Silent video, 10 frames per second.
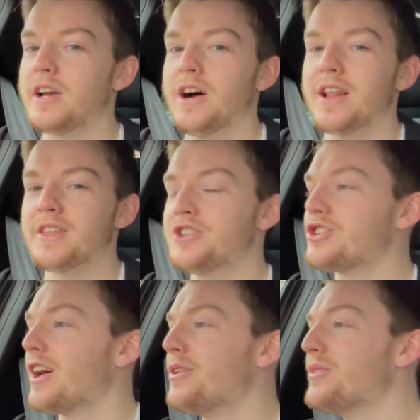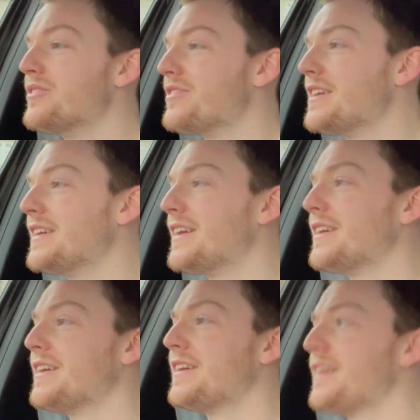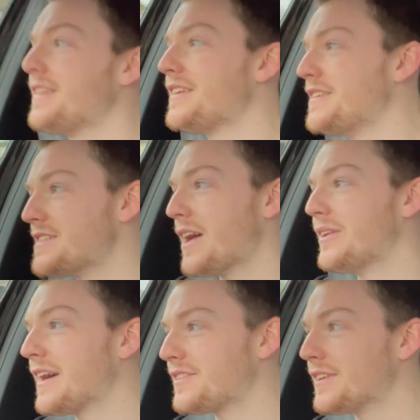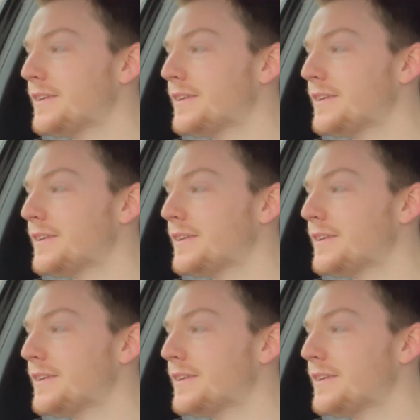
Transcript: kind of the drone of the sound actor.